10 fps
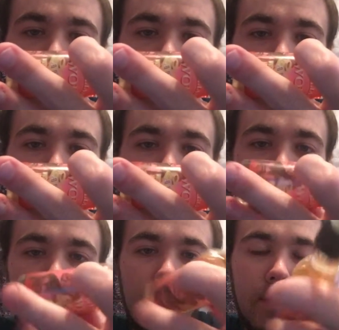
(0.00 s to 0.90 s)

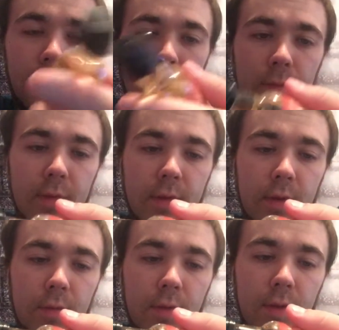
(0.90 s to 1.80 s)
exactly where it's from, like the
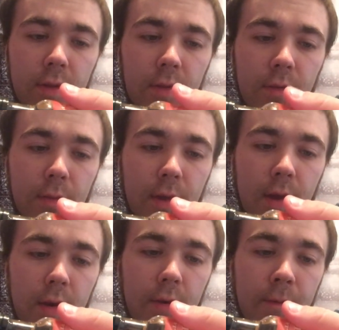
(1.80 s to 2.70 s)
other one that said it was from
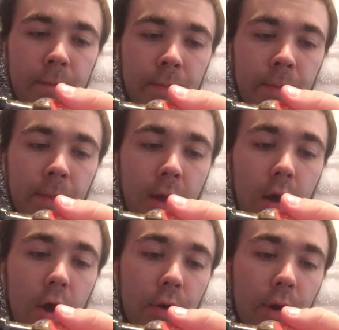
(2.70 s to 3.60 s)
Canada.
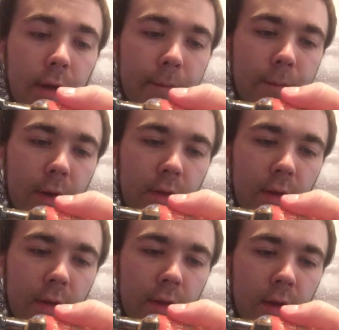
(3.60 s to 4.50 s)
Oh, okay. It
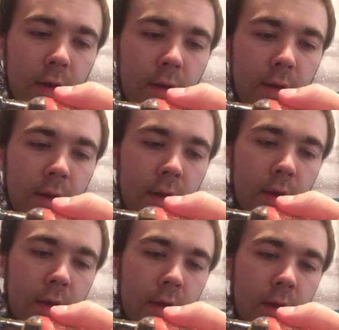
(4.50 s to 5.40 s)
says, I
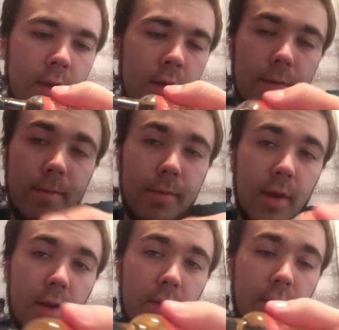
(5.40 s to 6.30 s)

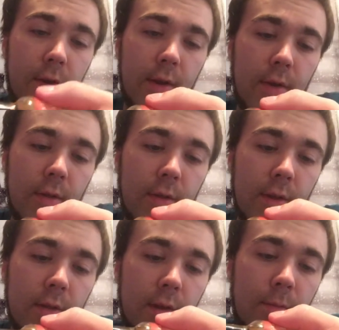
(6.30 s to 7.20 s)
just found it out. It
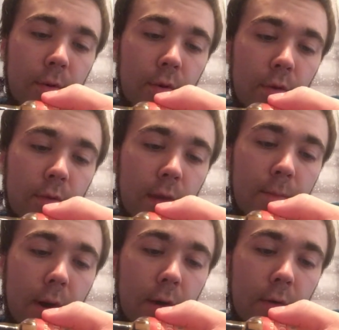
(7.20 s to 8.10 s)
says, produced
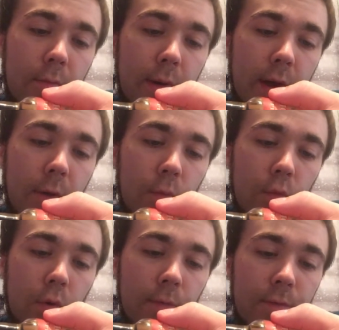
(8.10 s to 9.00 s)
and bottled by
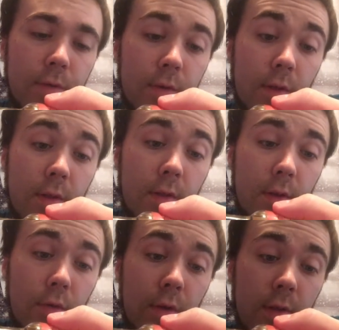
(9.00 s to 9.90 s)
Wolf
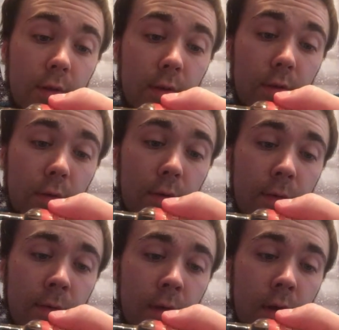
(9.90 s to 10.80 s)
Distilleries,
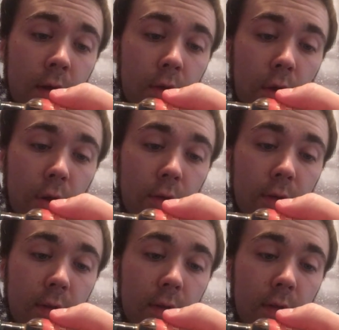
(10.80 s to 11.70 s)
North
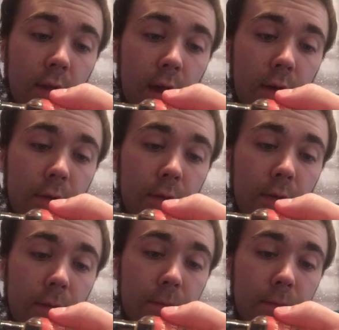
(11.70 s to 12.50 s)
Charleston, South.